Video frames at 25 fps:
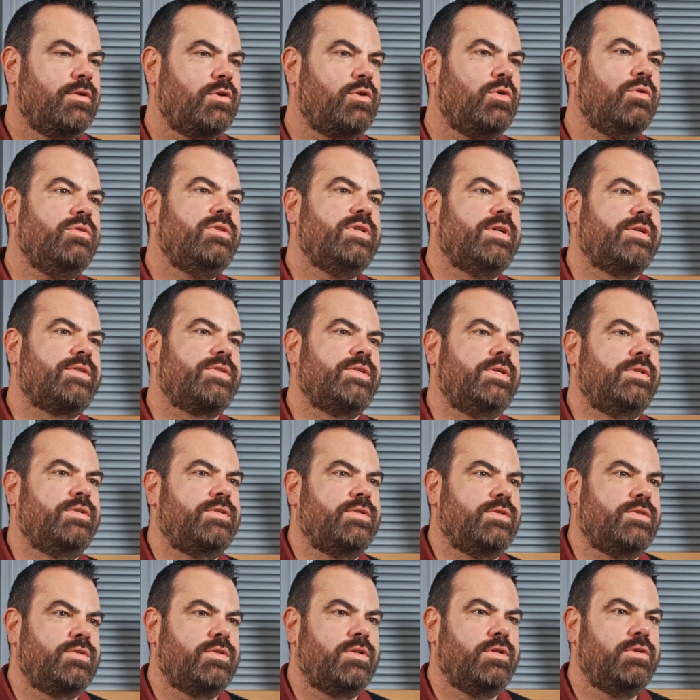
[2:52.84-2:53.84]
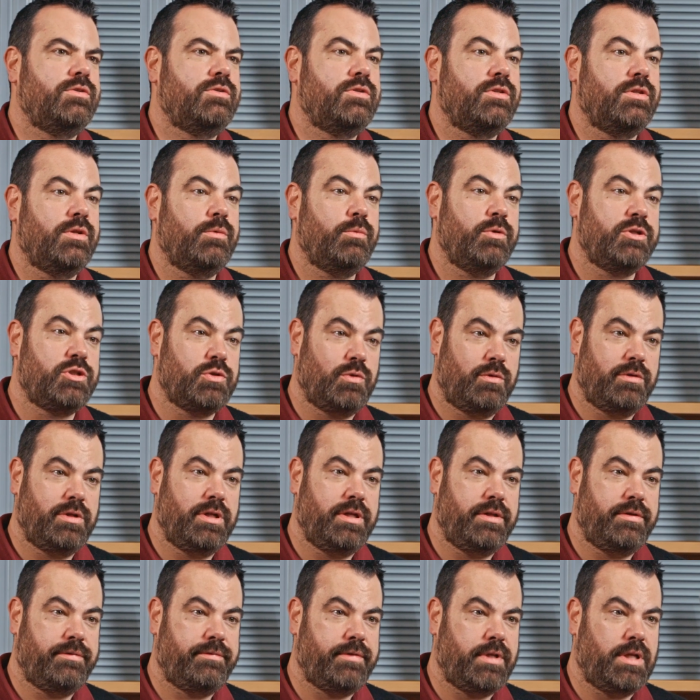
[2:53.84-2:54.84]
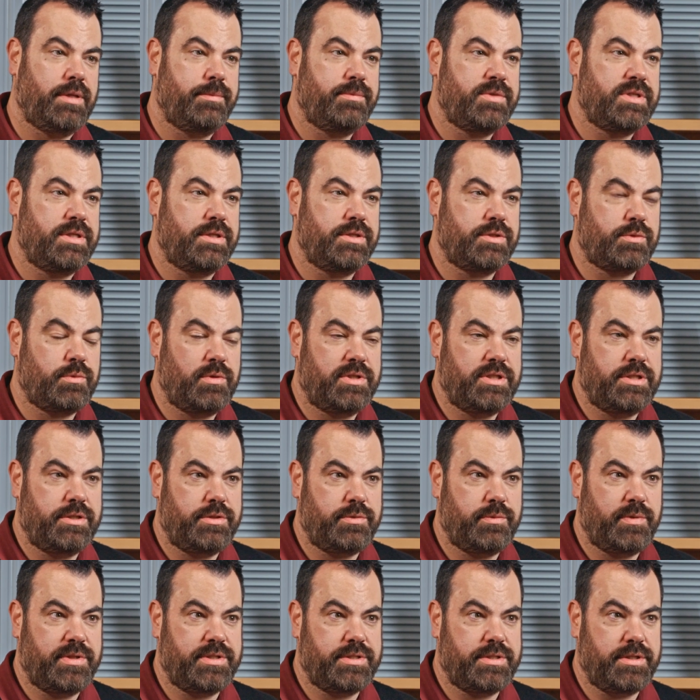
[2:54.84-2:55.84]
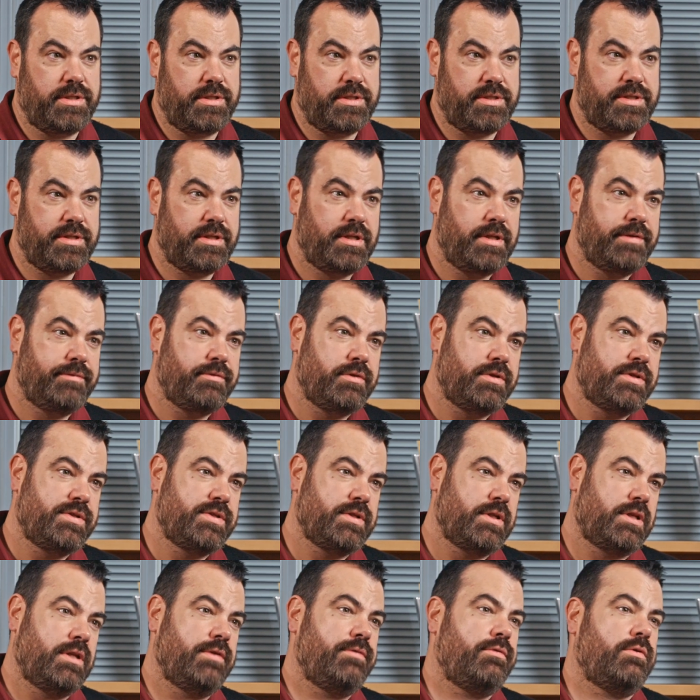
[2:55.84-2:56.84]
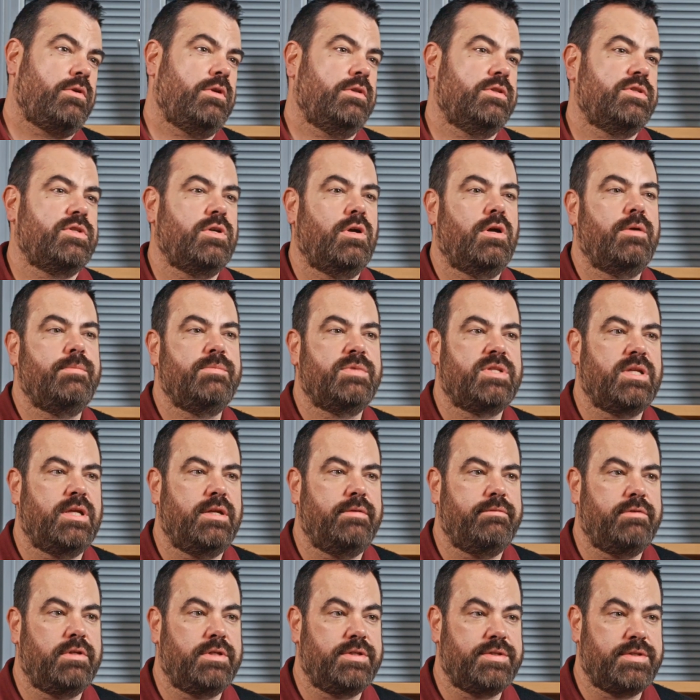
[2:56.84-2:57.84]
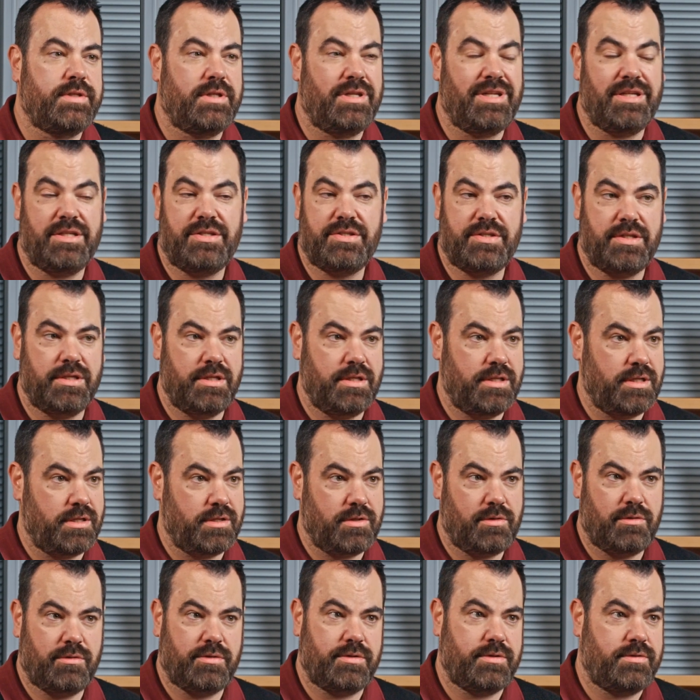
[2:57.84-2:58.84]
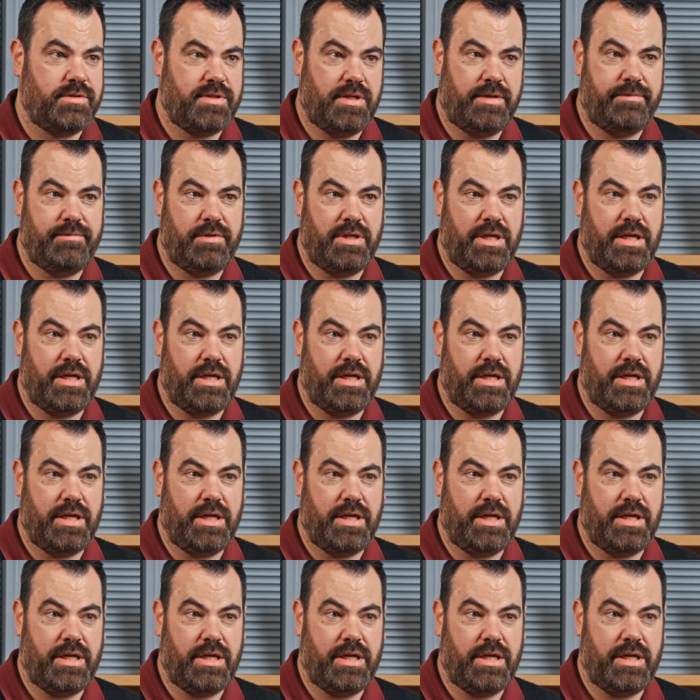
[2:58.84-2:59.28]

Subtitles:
contact centre solution that we jointly developed in 2020 delivered significant time savings and exceeded cost-saving